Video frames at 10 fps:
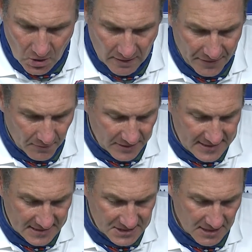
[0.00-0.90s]
Well, I thought we
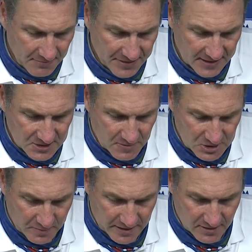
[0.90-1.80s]
did some things
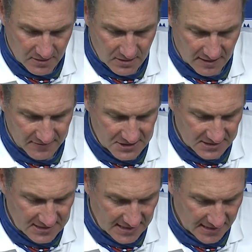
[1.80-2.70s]
much better,
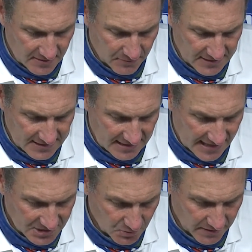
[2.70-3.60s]
obviously, today than we did
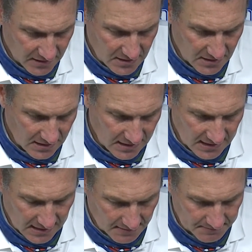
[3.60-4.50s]
last week.
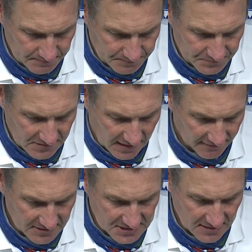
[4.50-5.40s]

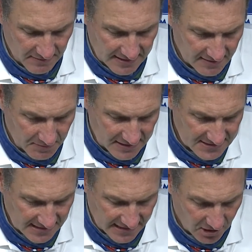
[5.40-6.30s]
Obviously, making the
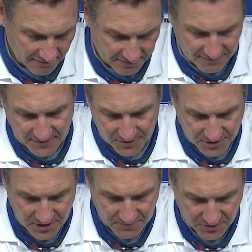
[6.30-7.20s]
plays to get off the field are
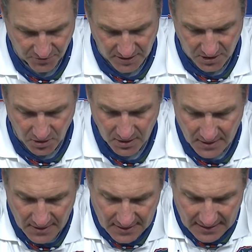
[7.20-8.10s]
going to be critical.
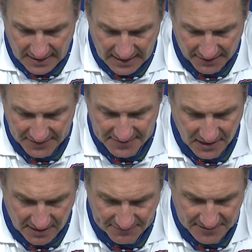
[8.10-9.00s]
I think the
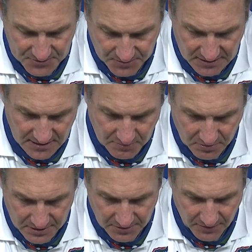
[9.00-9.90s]
offense really,
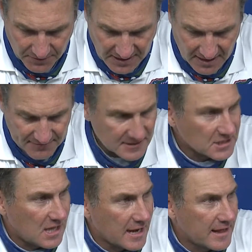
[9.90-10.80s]
the offense,
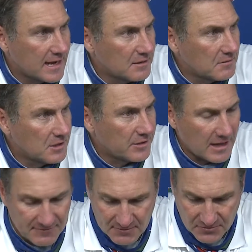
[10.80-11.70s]
a lot of that, you
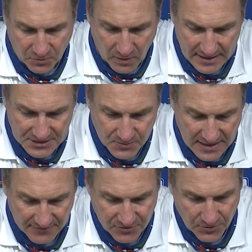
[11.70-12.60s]
know, twice. We
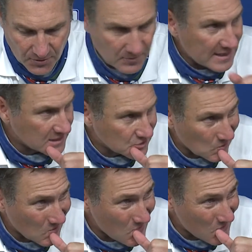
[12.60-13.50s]
gave two horrendous
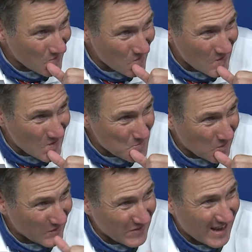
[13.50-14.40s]
turnovers on the
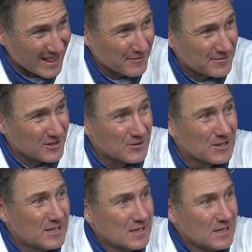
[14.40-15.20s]
plus side of the field.